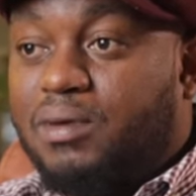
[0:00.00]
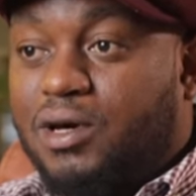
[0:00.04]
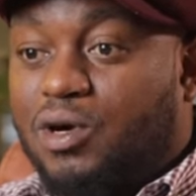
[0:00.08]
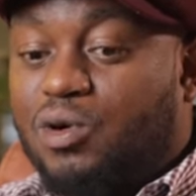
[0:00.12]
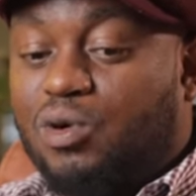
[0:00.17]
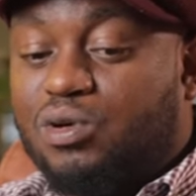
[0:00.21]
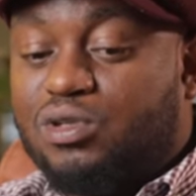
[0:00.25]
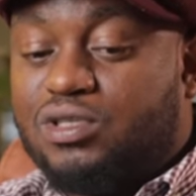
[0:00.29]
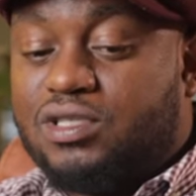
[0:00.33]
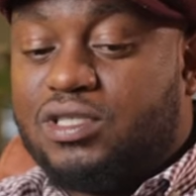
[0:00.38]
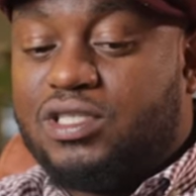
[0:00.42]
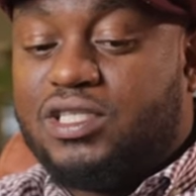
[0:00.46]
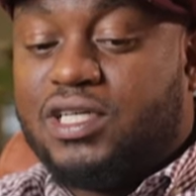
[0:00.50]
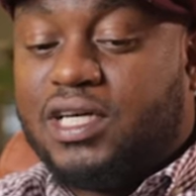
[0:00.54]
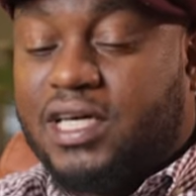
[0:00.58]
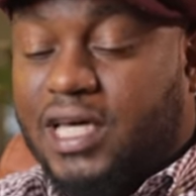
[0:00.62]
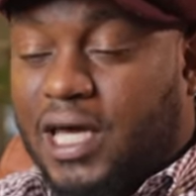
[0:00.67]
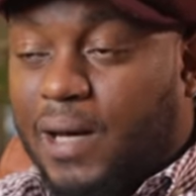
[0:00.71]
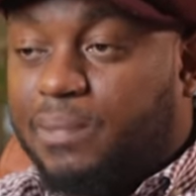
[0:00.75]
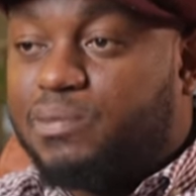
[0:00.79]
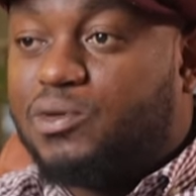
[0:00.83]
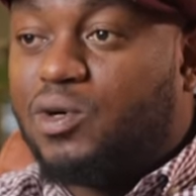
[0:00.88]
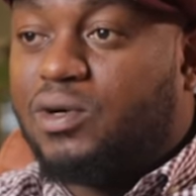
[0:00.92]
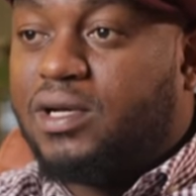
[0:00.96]
Because she
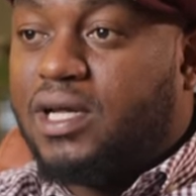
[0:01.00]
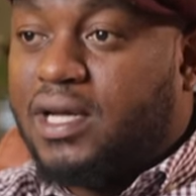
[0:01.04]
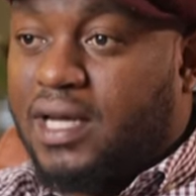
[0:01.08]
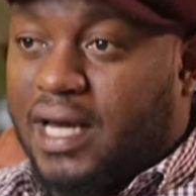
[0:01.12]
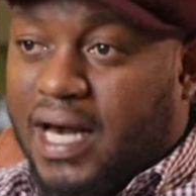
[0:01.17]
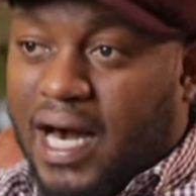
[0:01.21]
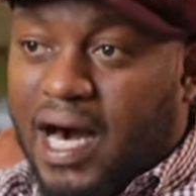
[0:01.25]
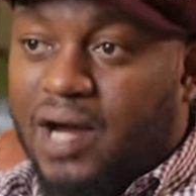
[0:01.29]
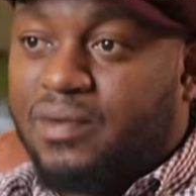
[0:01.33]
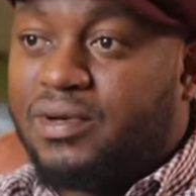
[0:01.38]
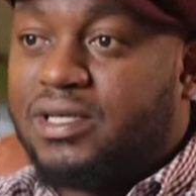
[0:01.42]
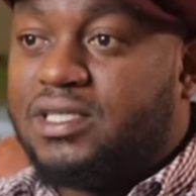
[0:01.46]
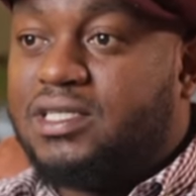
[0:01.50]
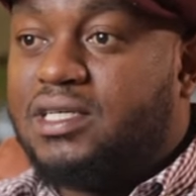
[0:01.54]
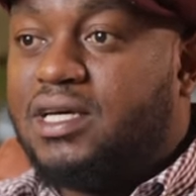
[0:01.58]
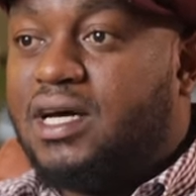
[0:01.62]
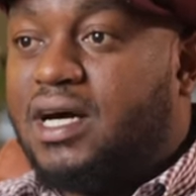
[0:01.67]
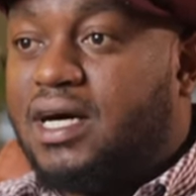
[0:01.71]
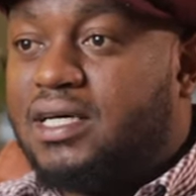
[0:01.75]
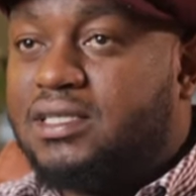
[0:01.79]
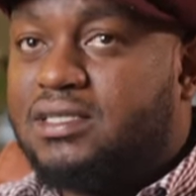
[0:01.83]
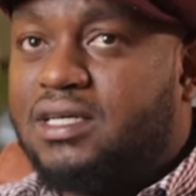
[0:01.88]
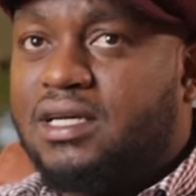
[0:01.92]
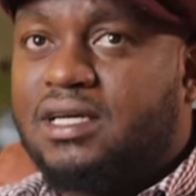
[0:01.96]
kept on
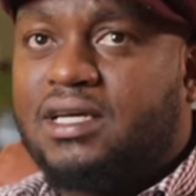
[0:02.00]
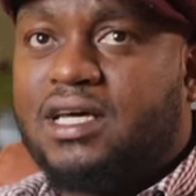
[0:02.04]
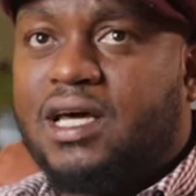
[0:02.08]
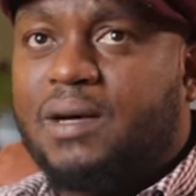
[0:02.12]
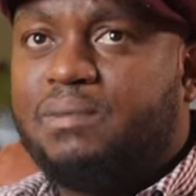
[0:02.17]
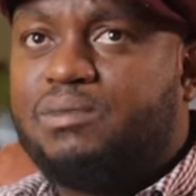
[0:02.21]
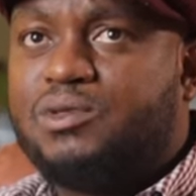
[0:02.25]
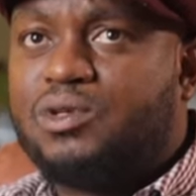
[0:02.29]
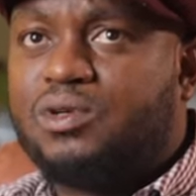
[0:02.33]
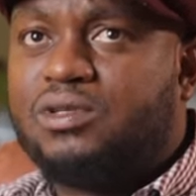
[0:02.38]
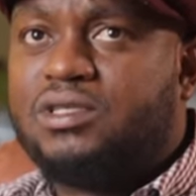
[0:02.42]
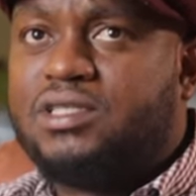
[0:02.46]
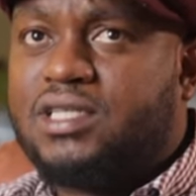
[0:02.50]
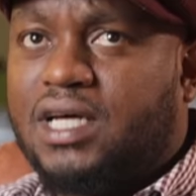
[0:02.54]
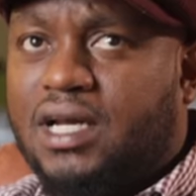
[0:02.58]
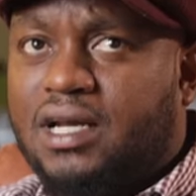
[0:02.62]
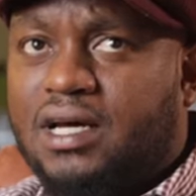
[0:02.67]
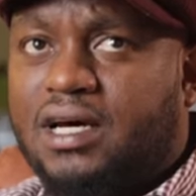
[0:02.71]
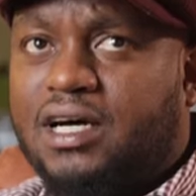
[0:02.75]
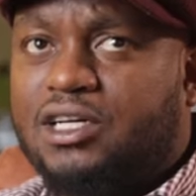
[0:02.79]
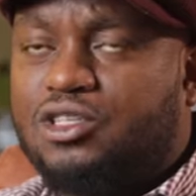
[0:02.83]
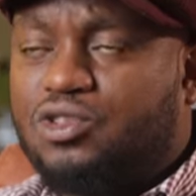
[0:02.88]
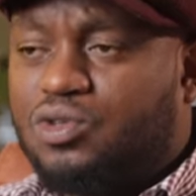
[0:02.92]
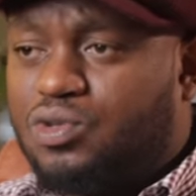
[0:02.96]
encouraging us and kept on
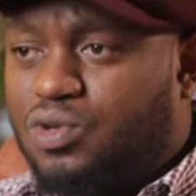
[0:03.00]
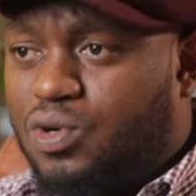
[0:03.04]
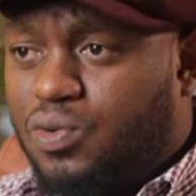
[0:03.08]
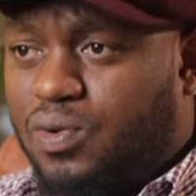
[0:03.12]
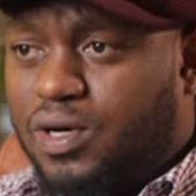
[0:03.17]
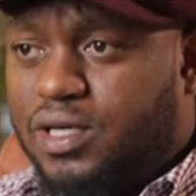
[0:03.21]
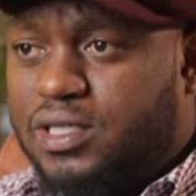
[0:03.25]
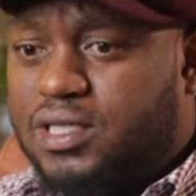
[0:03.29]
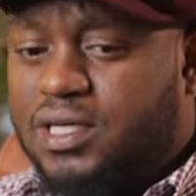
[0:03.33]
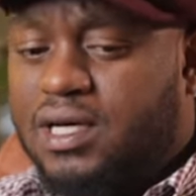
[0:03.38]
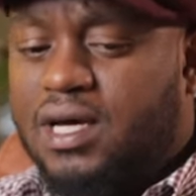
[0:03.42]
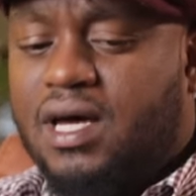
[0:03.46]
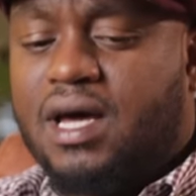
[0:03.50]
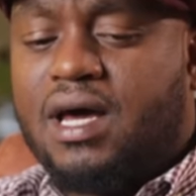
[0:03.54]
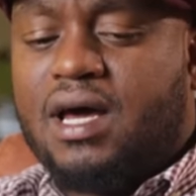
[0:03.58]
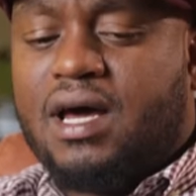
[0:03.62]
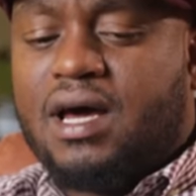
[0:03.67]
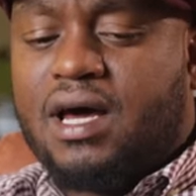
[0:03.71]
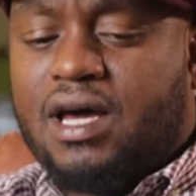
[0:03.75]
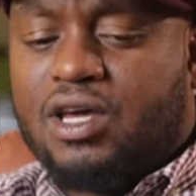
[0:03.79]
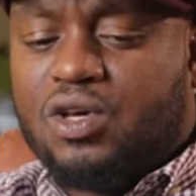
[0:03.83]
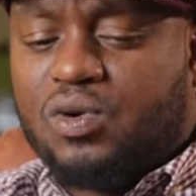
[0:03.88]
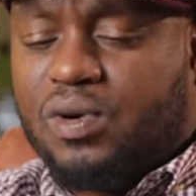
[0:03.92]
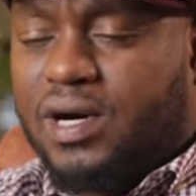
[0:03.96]
telling us, you know what,
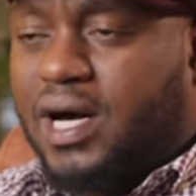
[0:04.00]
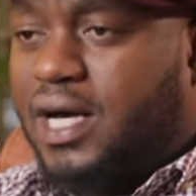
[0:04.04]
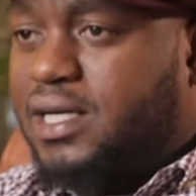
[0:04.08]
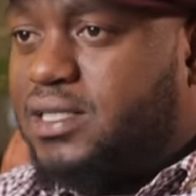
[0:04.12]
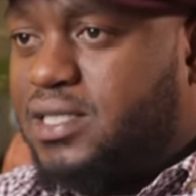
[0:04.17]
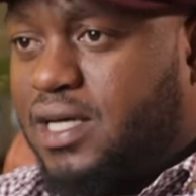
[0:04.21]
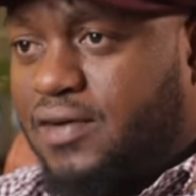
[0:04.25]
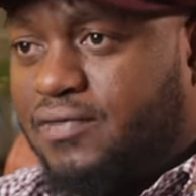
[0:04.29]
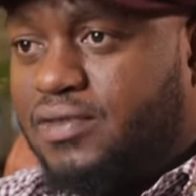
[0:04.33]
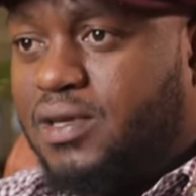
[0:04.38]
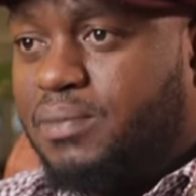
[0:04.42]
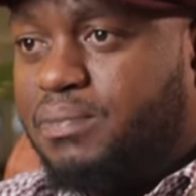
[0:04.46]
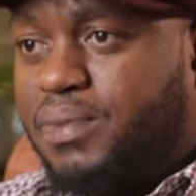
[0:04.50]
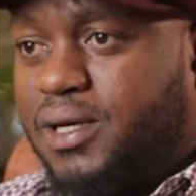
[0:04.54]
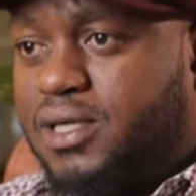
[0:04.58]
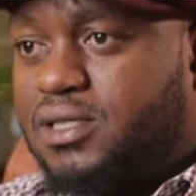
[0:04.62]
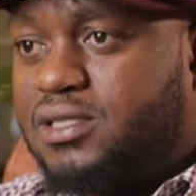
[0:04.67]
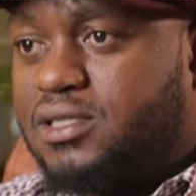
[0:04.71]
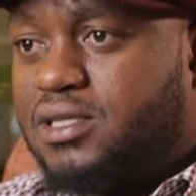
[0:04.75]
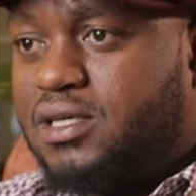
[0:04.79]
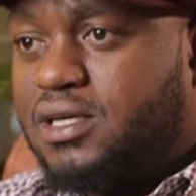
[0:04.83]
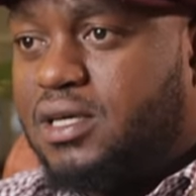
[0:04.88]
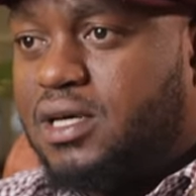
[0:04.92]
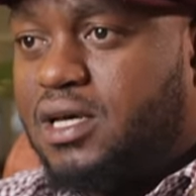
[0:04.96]
you guys have the
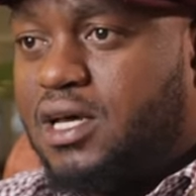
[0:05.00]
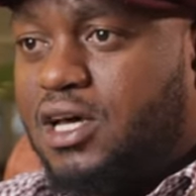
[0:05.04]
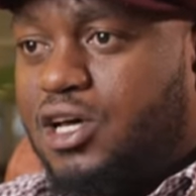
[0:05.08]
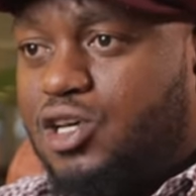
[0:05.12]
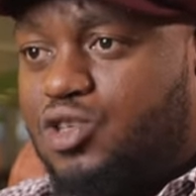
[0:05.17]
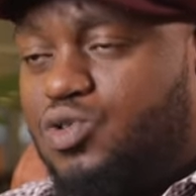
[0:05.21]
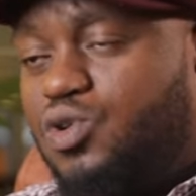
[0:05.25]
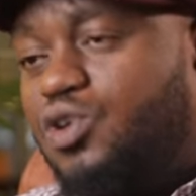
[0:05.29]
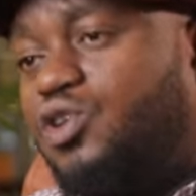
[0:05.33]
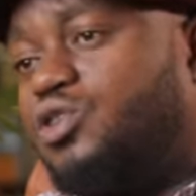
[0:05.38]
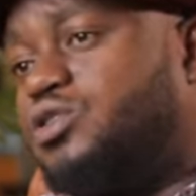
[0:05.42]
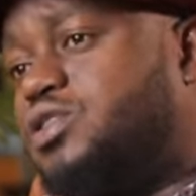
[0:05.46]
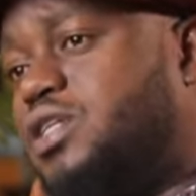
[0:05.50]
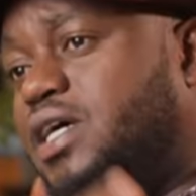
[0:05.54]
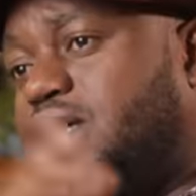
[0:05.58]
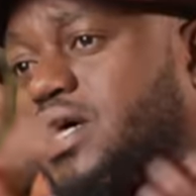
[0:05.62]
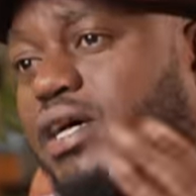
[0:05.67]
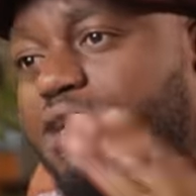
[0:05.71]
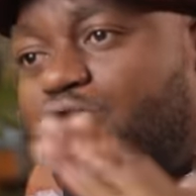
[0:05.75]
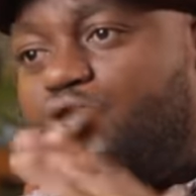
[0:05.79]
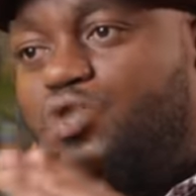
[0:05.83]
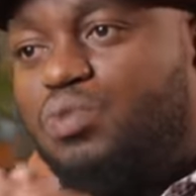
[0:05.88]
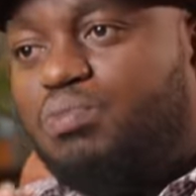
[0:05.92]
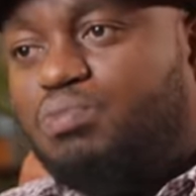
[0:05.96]
best. So now I was
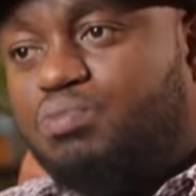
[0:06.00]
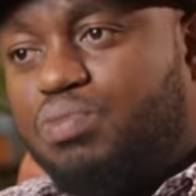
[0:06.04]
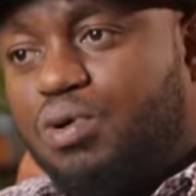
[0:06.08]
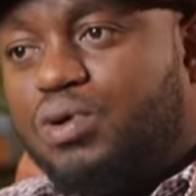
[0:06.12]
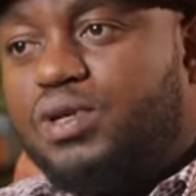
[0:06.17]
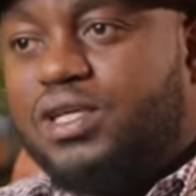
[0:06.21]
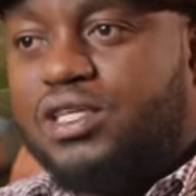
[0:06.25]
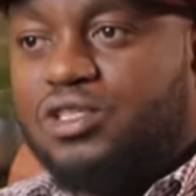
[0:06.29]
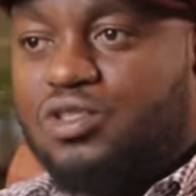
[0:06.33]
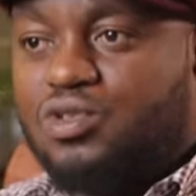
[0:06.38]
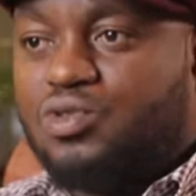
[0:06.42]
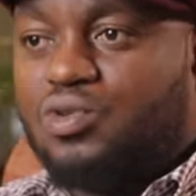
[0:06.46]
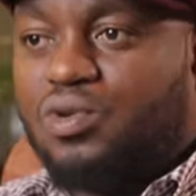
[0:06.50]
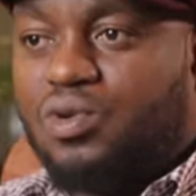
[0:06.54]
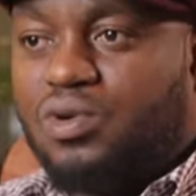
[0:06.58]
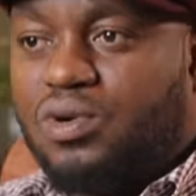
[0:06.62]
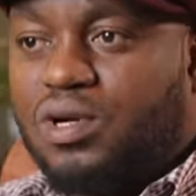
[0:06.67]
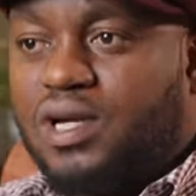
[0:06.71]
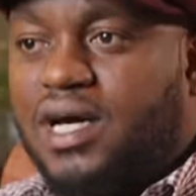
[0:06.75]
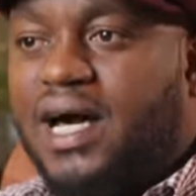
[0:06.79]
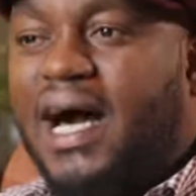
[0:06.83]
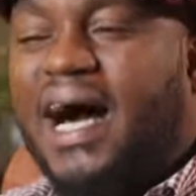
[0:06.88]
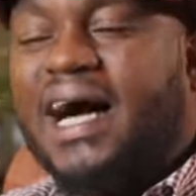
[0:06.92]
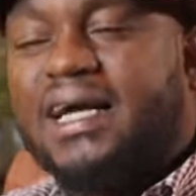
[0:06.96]
taken to boarding
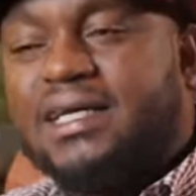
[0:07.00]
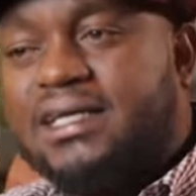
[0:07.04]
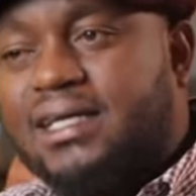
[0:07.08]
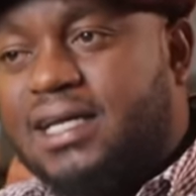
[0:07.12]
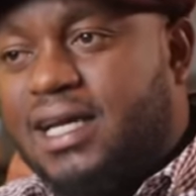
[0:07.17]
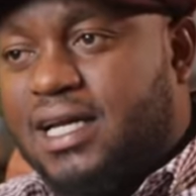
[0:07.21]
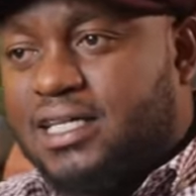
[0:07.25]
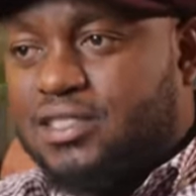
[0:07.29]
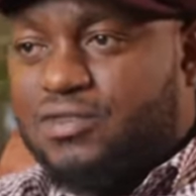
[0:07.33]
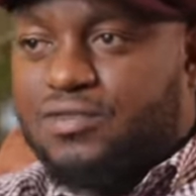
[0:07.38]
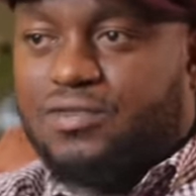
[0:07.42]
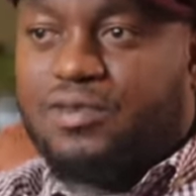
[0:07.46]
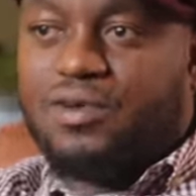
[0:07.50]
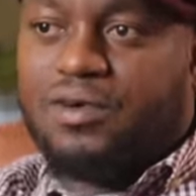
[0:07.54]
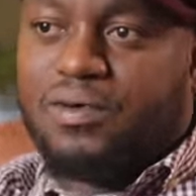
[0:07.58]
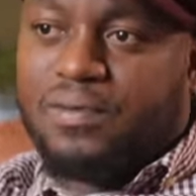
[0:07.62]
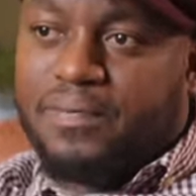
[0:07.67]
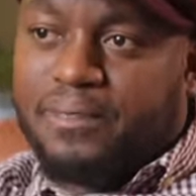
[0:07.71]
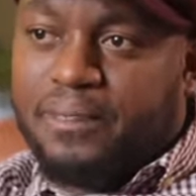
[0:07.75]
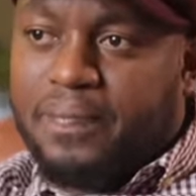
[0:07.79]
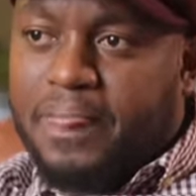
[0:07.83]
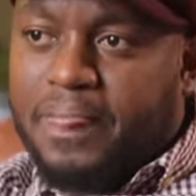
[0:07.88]
school at class four.